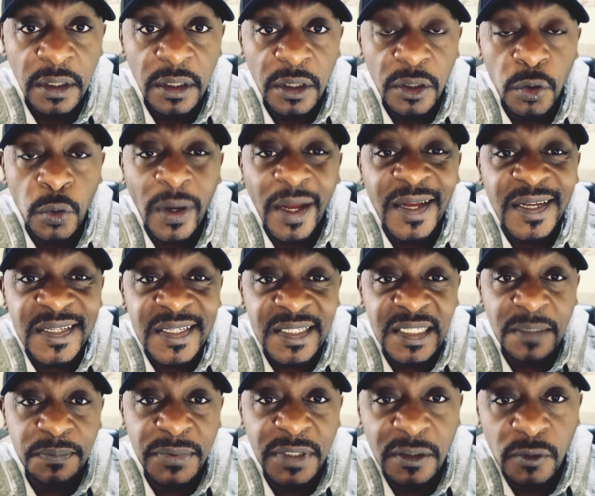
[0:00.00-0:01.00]
You are
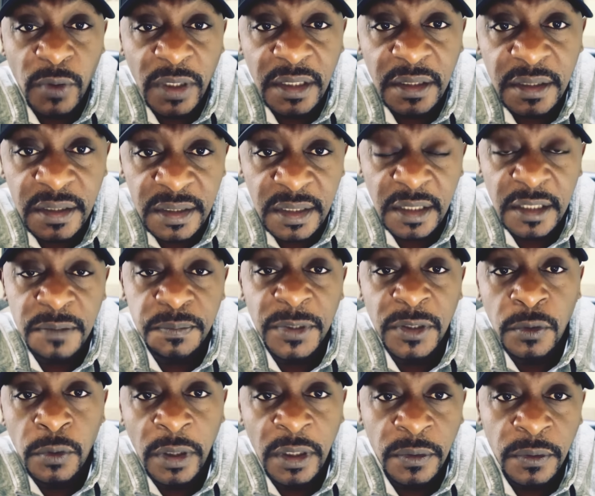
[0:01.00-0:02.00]
accepting what it is that has been
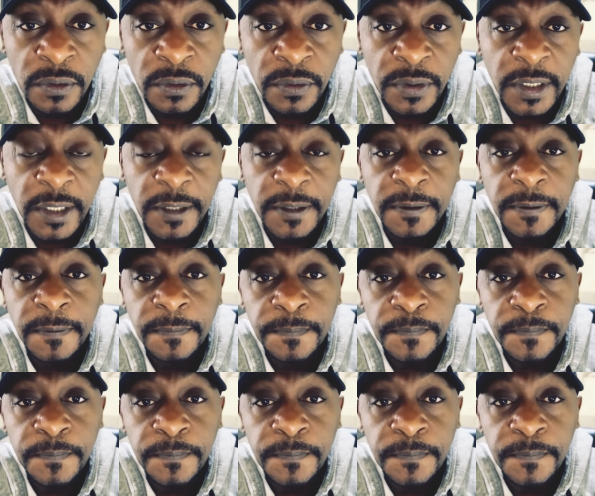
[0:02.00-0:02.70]
going on, okay?